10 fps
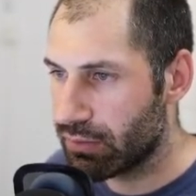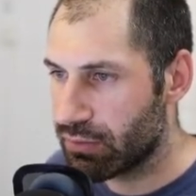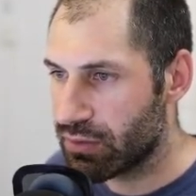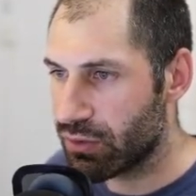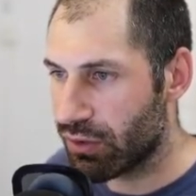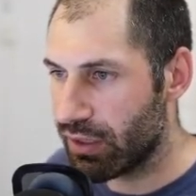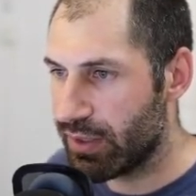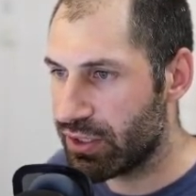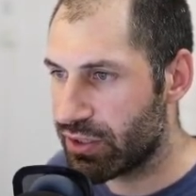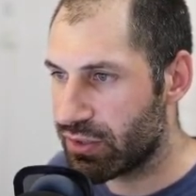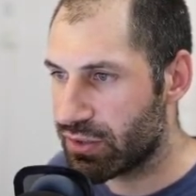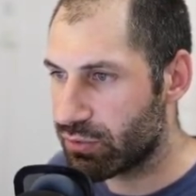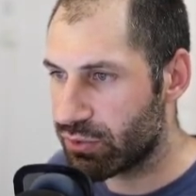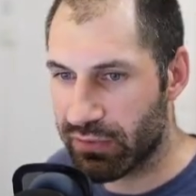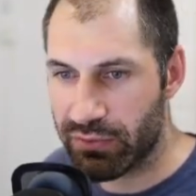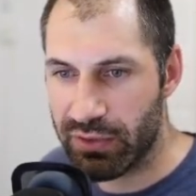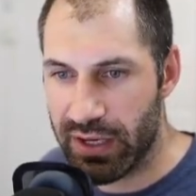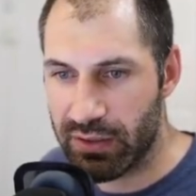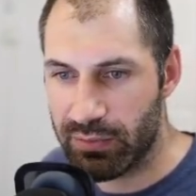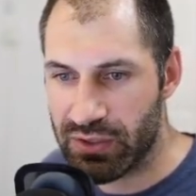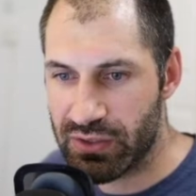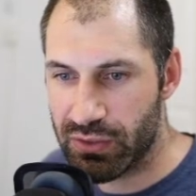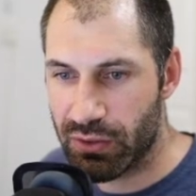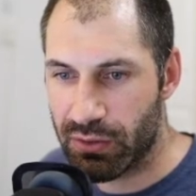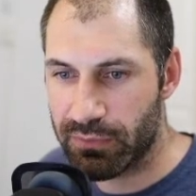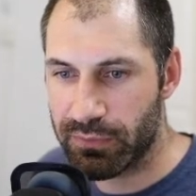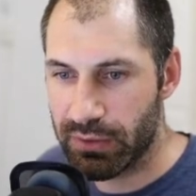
stock images, which I've created myself.